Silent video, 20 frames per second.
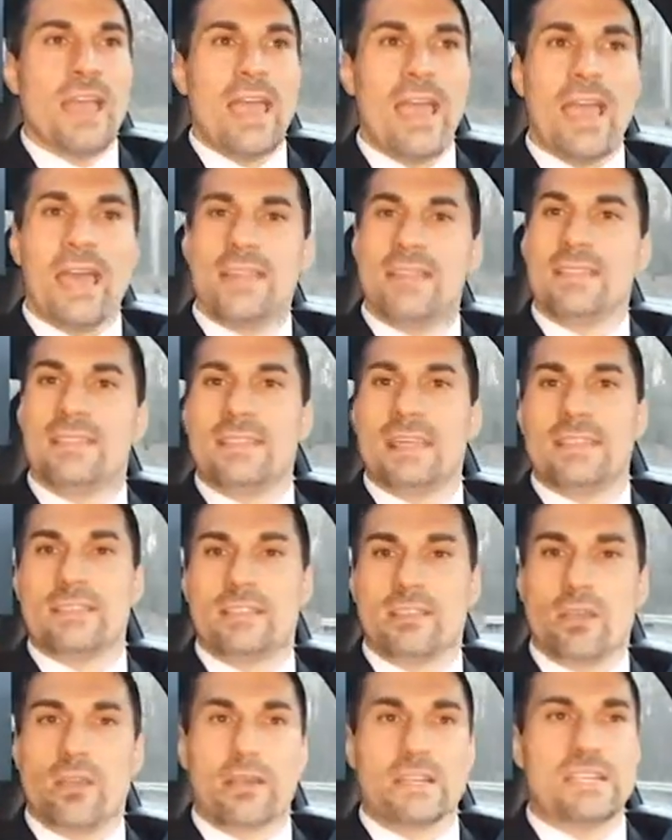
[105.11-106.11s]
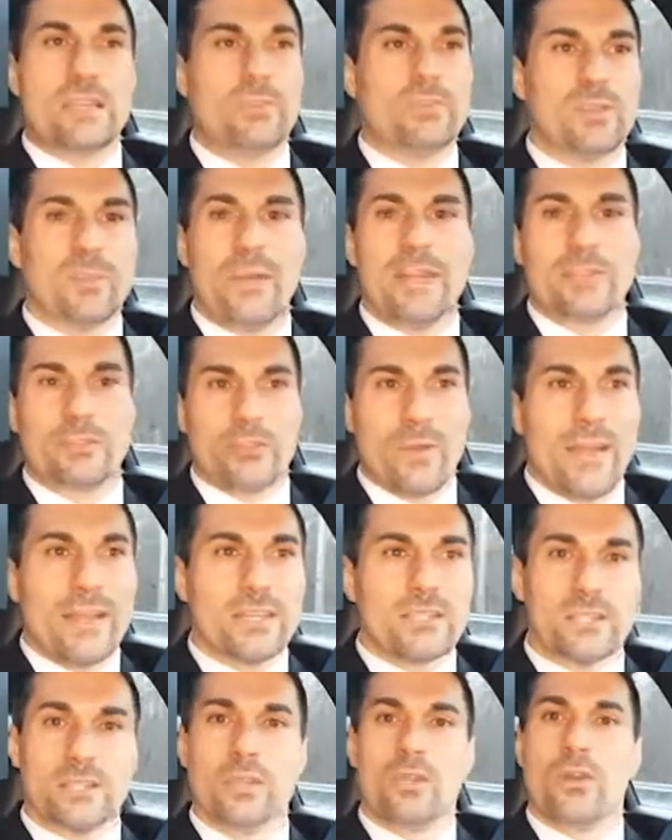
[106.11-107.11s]
and that the car is able to maintain
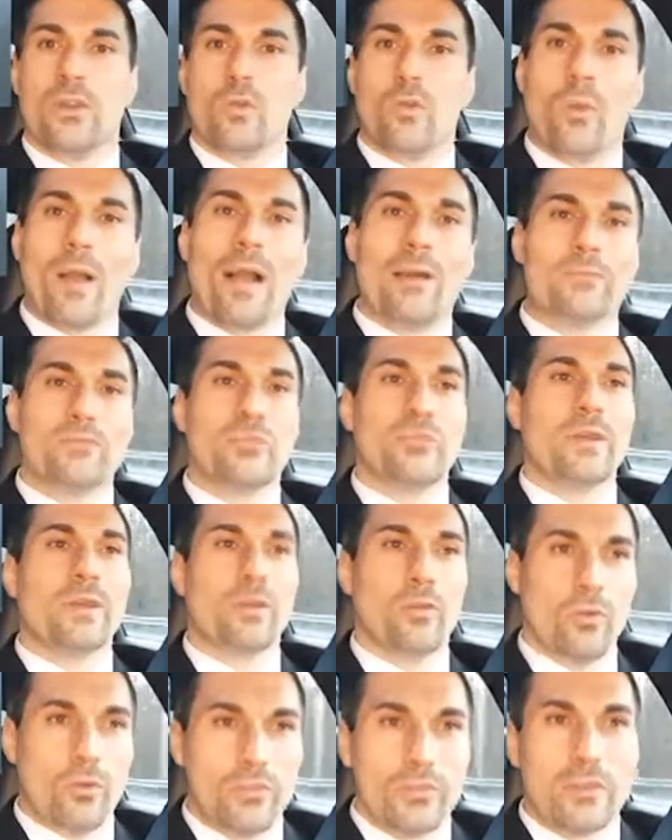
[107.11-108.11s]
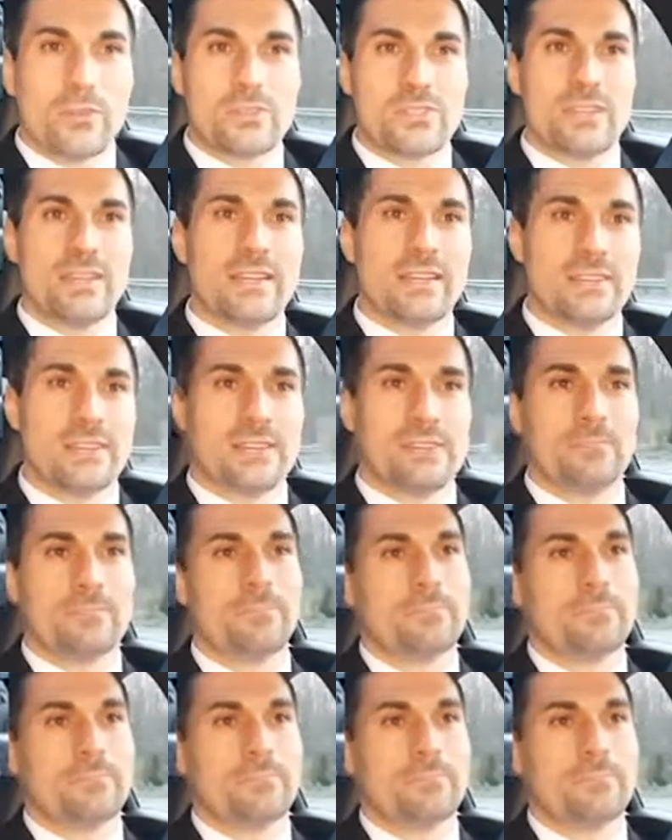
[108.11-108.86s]
traction while doing all those things.